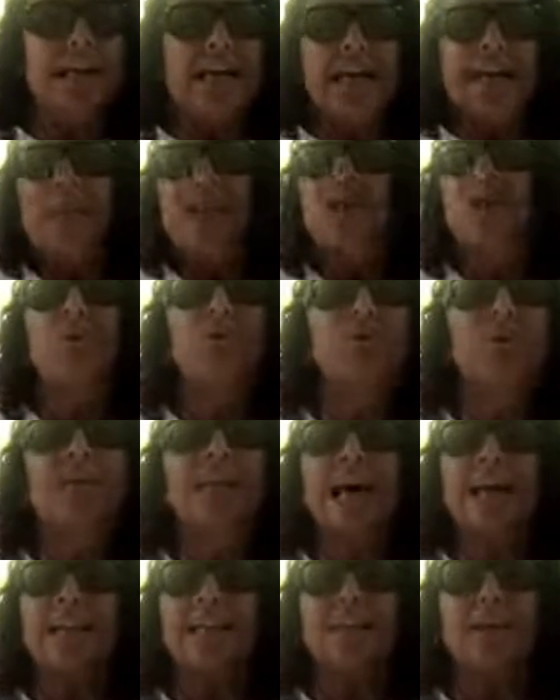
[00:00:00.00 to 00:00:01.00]
and
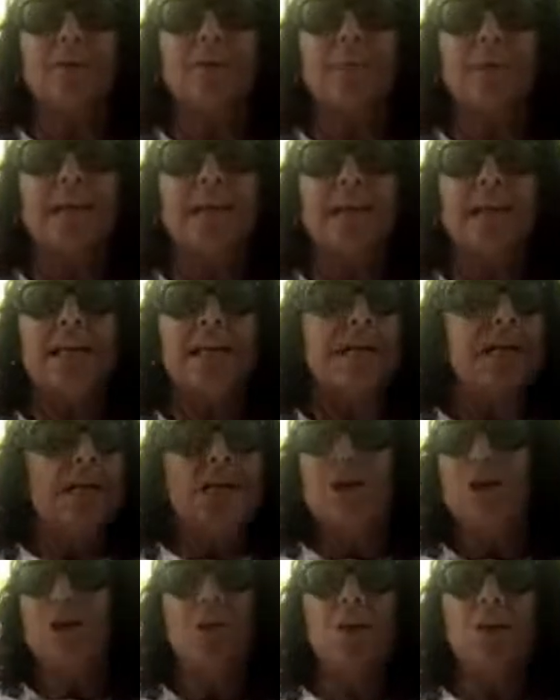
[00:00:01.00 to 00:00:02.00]
enthusiasm and
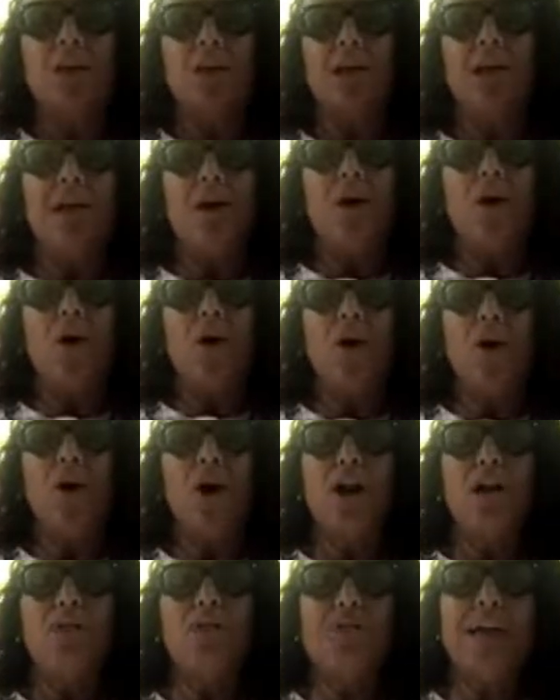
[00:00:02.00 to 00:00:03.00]

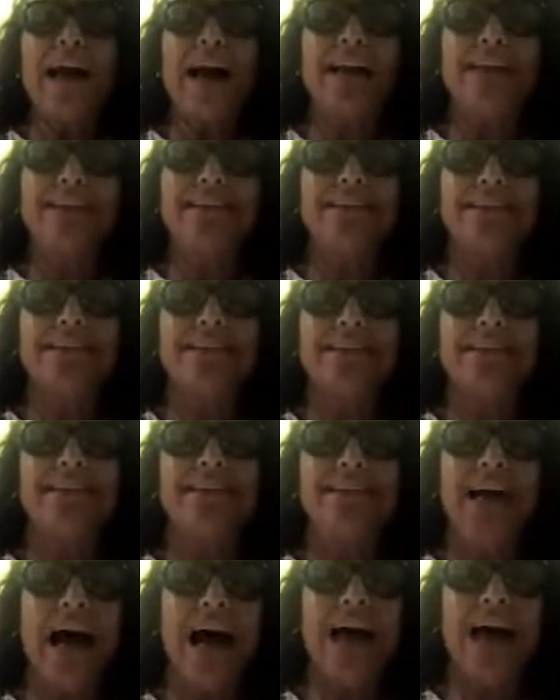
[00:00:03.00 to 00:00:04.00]
all of that.
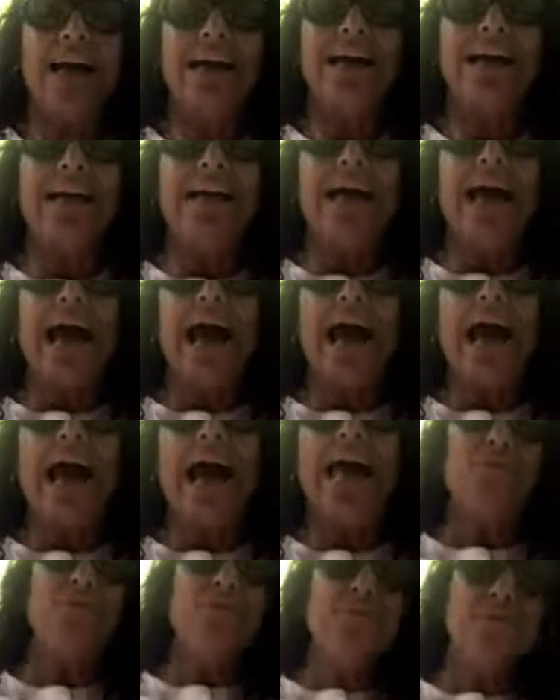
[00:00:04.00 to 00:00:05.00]
Yeah. And
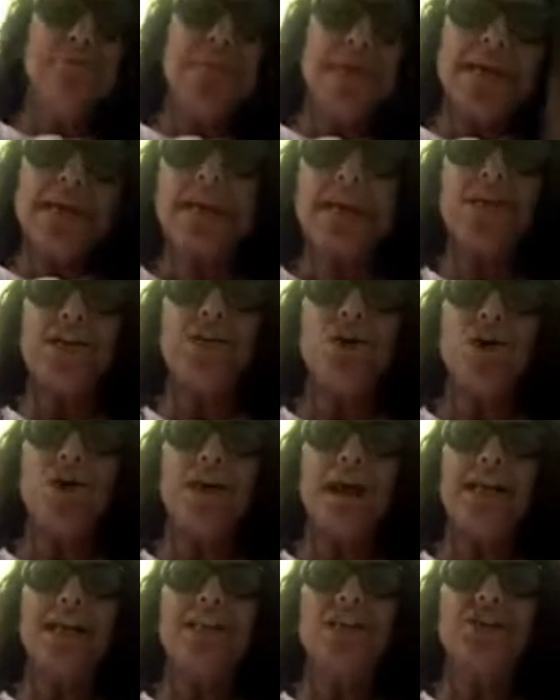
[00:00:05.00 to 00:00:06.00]
the minute your
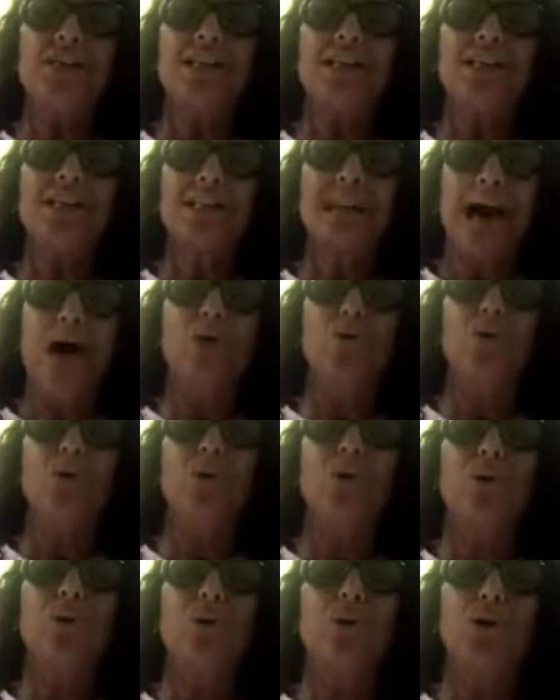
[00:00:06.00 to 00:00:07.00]
energy is down,
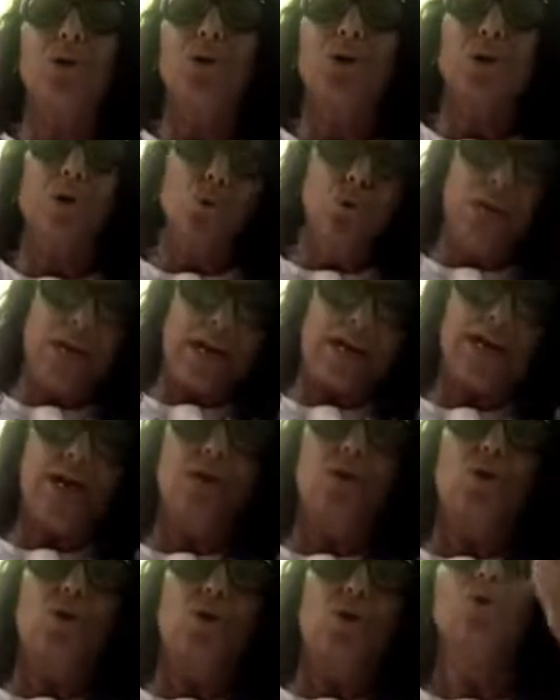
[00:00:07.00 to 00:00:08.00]
you get
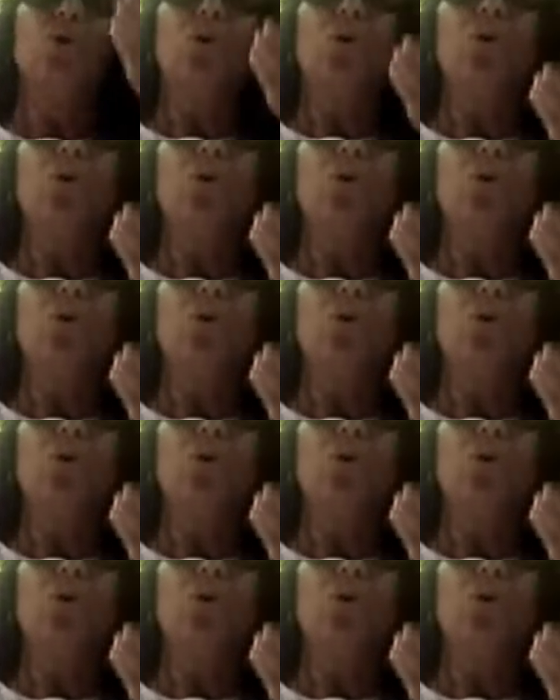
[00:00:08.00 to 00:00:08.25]
into